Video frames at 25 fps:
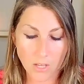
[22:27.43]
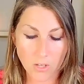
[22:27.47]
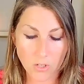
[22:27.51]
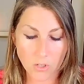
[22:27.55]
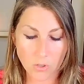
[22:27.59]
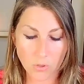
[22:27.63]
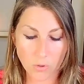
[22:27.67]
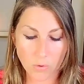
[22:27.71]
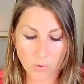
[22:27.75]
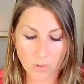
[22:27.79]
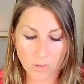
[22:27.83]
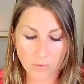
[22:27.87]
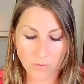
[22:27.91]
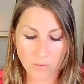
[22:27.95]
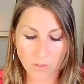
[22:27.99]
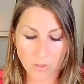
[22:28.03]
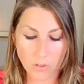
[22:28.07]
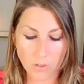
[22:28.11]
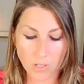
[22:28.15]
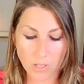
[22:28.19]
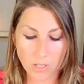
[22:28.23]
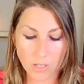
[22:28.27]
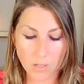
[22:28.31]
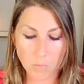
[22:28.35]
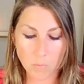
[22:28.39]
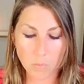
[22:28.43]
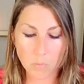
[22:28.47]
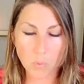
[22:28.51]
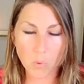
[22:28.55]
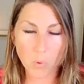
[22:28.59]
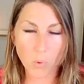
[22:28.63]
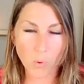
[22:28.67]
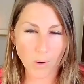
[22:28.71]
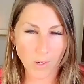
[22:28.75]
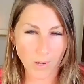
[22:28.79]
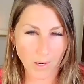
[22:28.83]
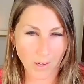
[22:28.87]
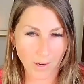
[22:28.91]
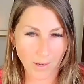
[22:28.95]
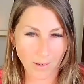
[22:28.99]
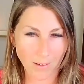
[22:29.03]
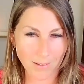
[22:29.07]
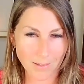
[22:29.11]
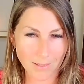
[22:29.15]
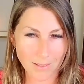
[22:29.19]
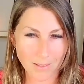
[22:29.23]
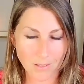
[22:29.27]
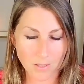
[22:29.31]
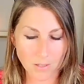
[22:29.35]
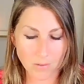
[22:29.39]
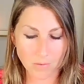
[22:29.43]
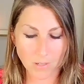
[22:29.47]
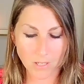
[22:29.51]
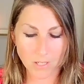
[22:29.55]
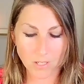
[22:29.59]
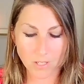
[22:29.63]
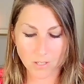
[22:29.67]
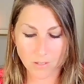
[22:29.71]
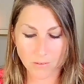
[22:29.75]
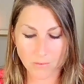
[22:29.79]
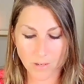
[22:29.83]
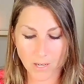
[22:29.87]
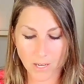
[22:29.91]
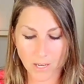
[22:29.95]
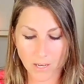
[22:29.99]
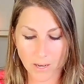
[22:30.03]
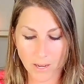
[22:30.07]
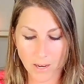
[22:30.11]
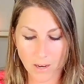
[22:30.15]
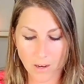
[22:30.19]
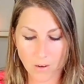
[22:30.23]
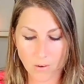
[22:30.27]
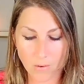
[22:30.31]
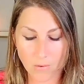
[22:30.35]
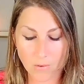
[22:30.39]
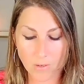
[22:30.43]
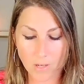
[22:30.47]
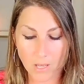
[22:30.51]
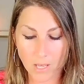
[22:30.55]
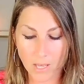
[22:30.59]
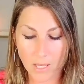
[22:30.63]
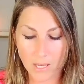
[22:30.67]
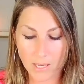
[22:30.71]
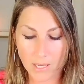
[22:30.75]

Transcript: So if you're in a boring situation right now,